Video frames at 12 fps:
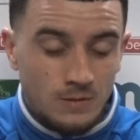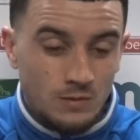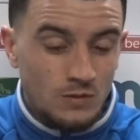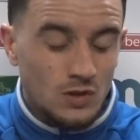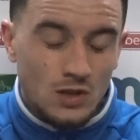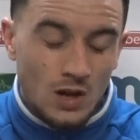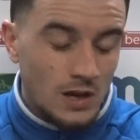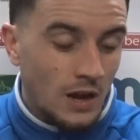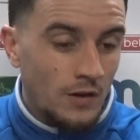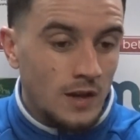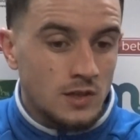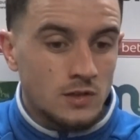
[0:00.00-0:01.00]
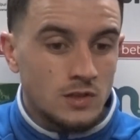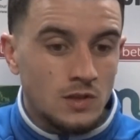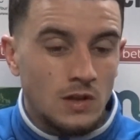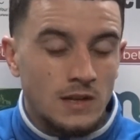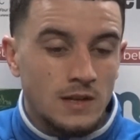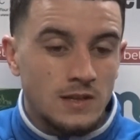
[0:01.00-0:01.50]
We've just got to carry this on
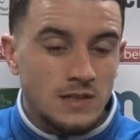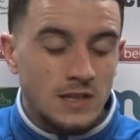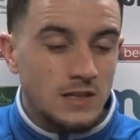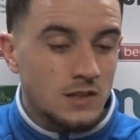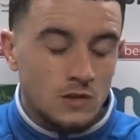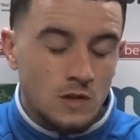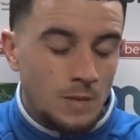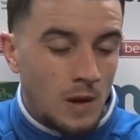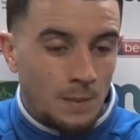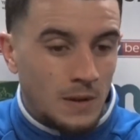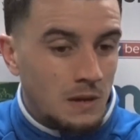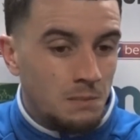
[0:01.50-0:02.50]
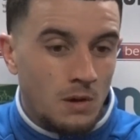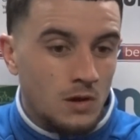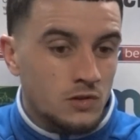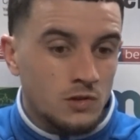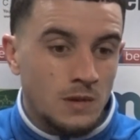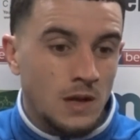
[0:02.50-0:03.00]
until the end of the season. It's about picking
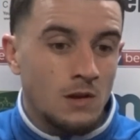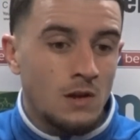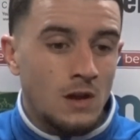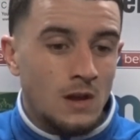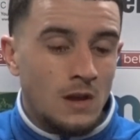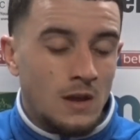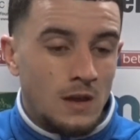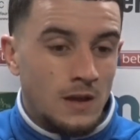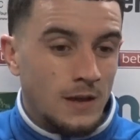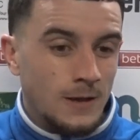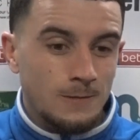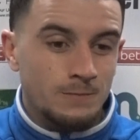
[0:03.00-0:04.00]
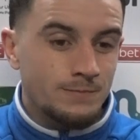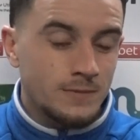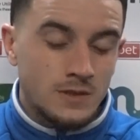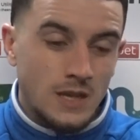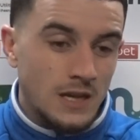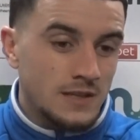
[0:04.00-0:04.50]
points up now.
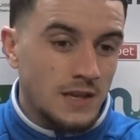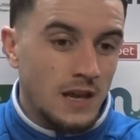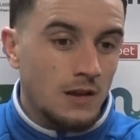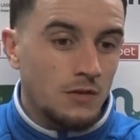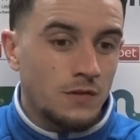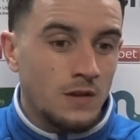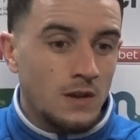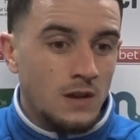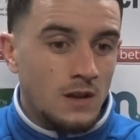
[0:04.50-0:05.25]
Let's get safe.